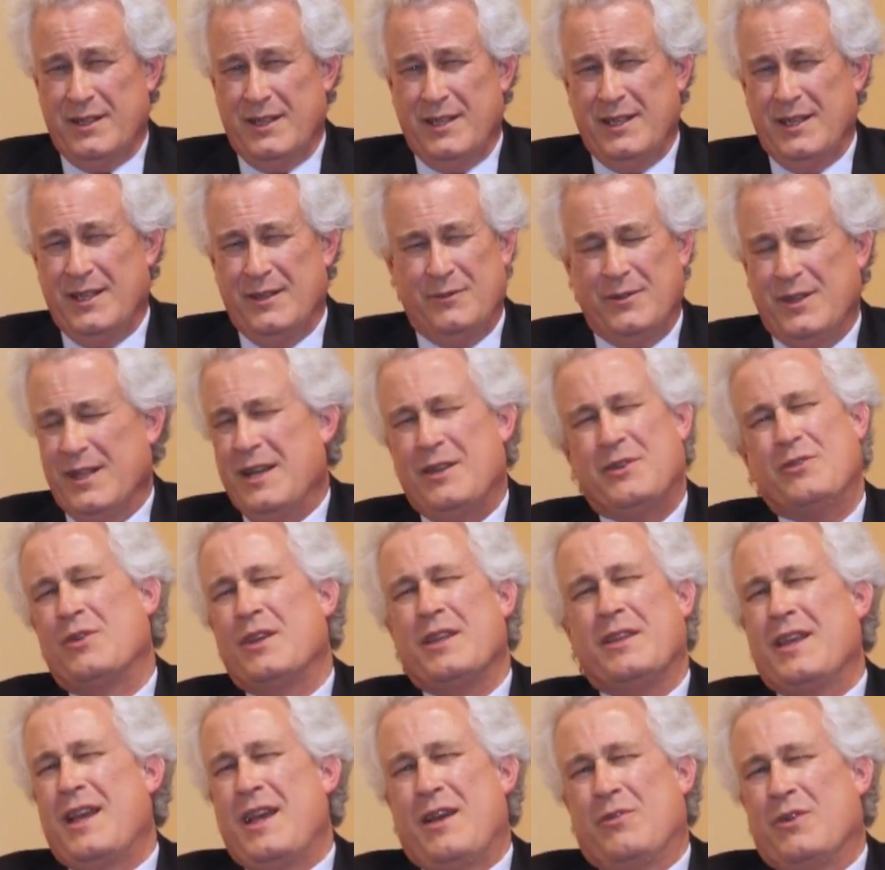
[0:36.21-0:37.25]
If we're not
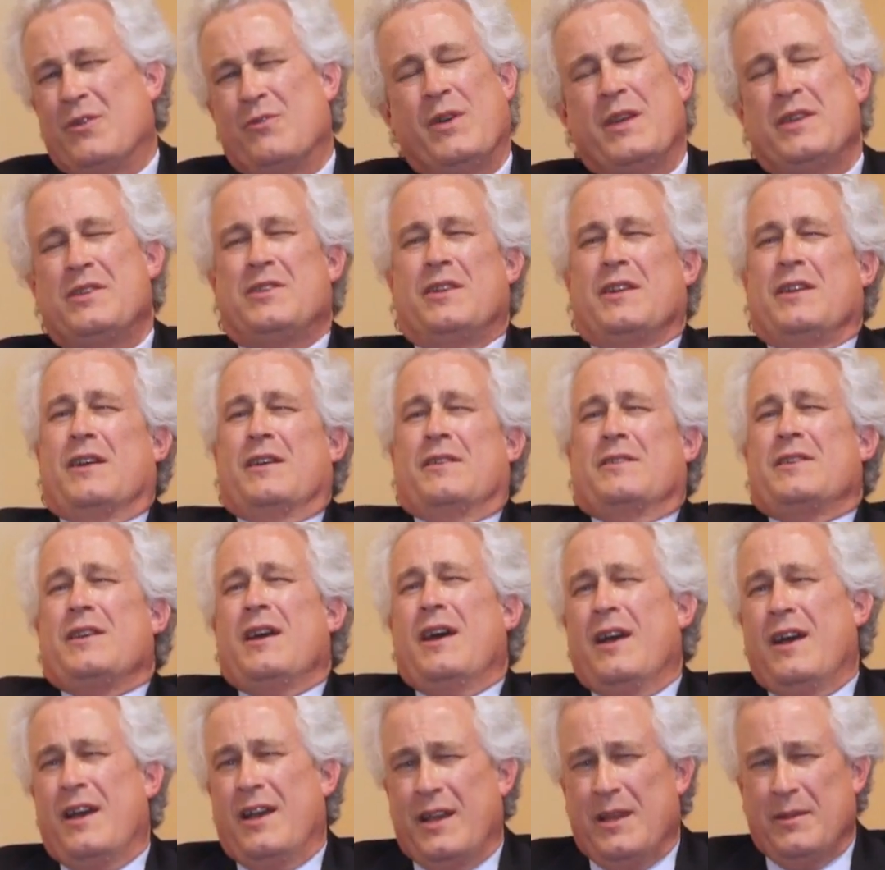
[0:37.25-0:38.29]
doing that, we're wasting our
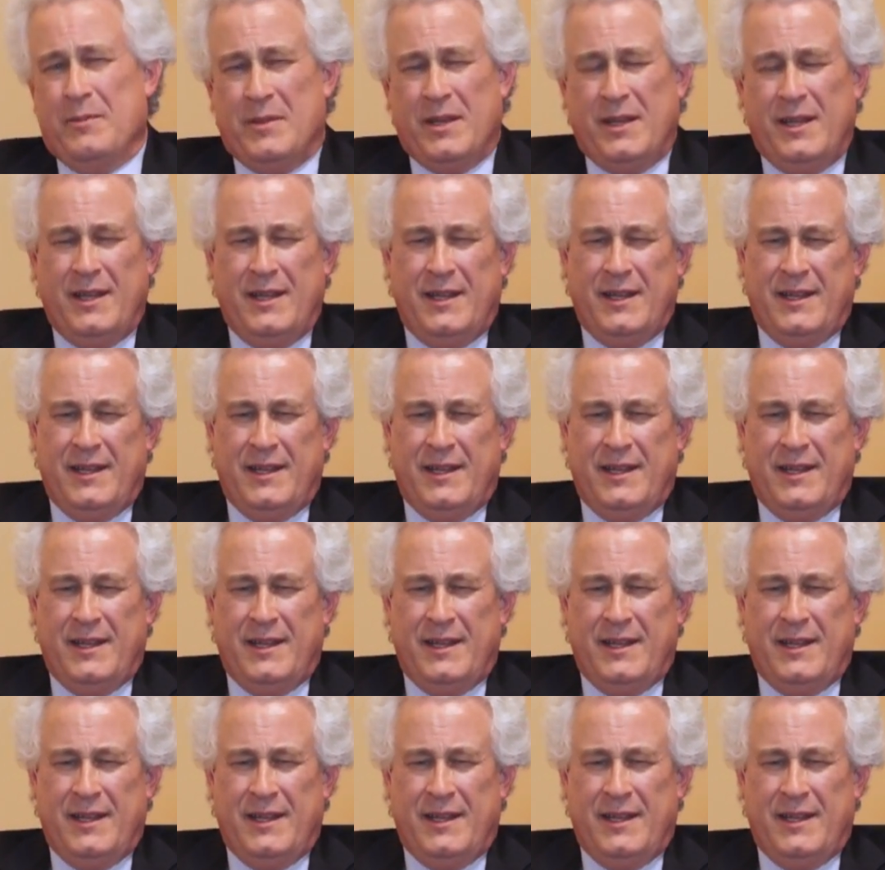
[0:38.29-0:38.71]
time.